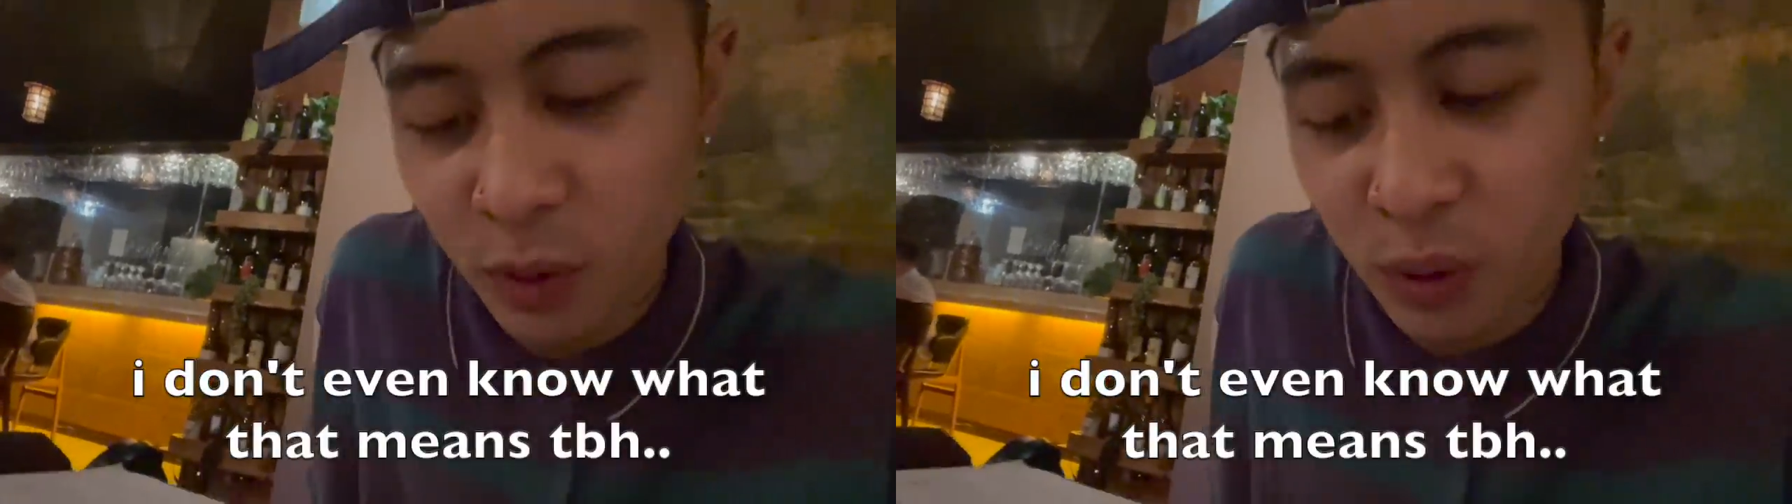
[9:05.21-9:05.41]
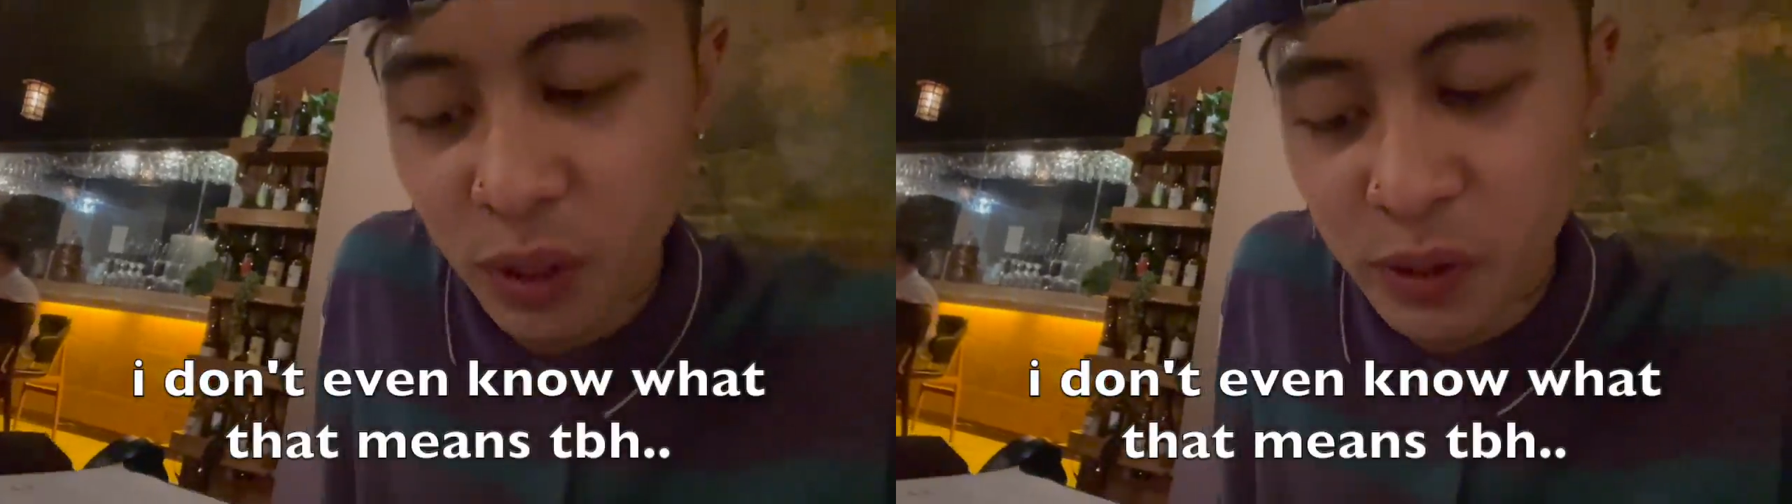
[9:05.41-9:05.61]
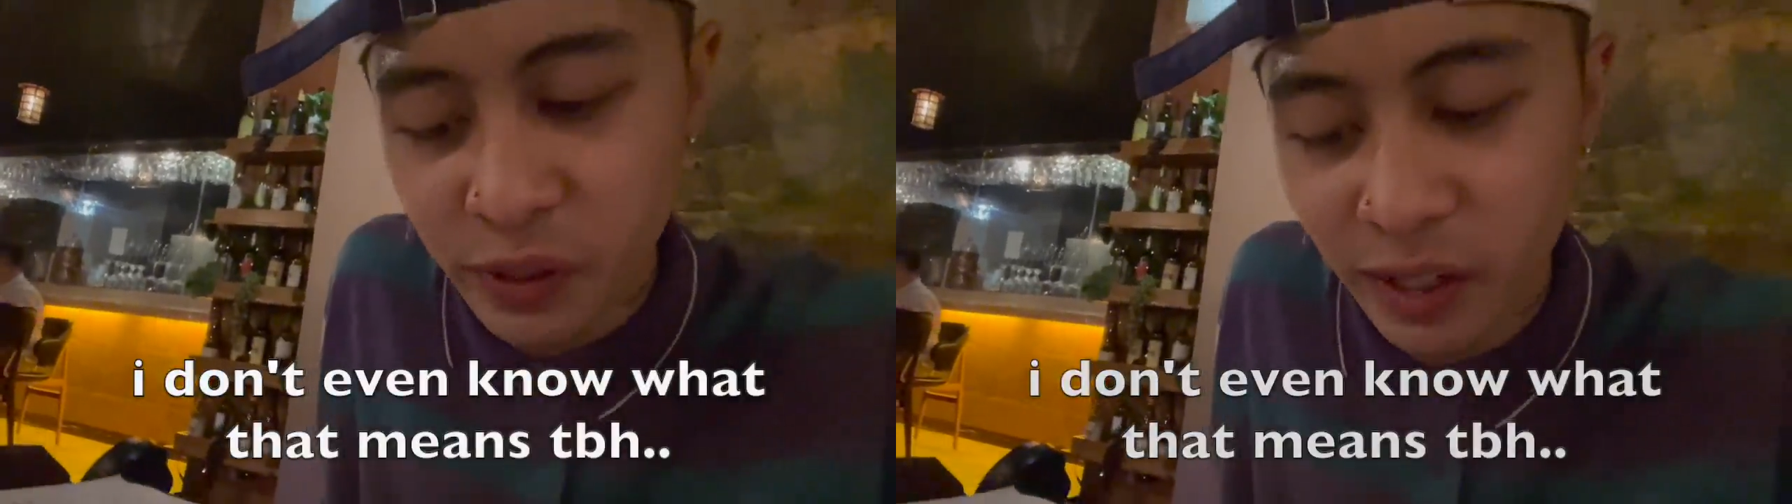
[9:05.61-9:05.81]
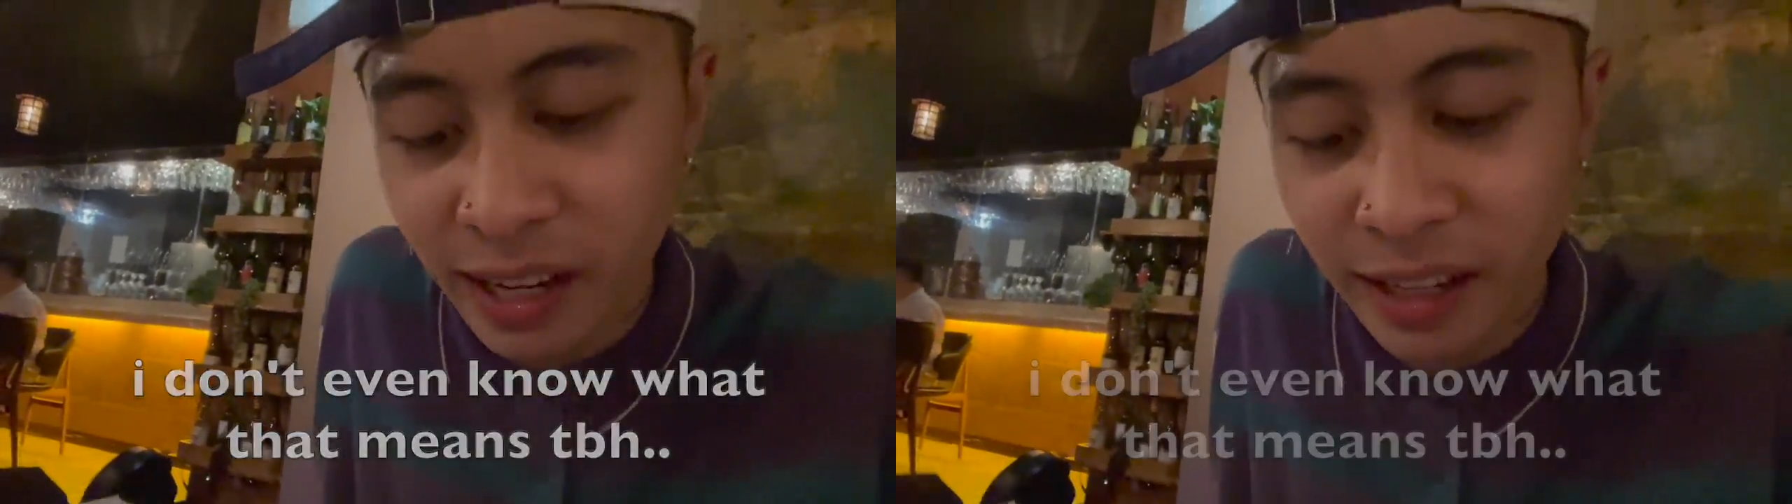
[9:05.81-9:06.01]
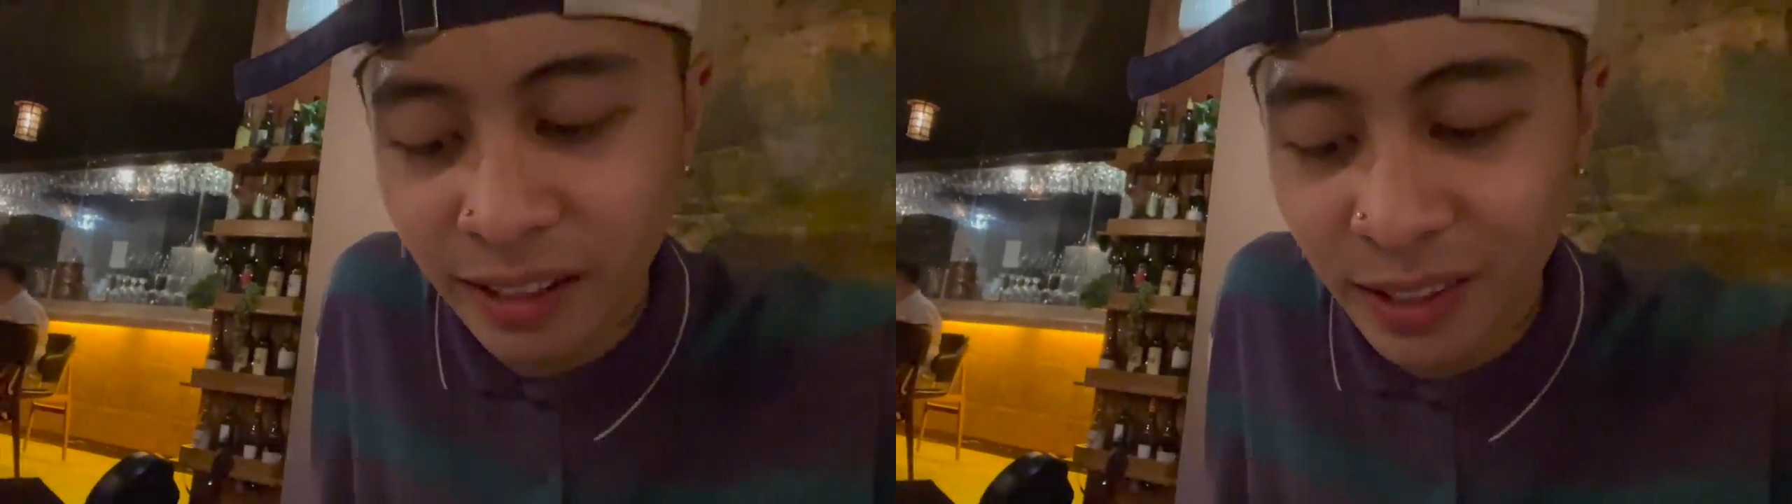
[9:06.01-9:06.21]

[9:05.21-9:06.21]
We also got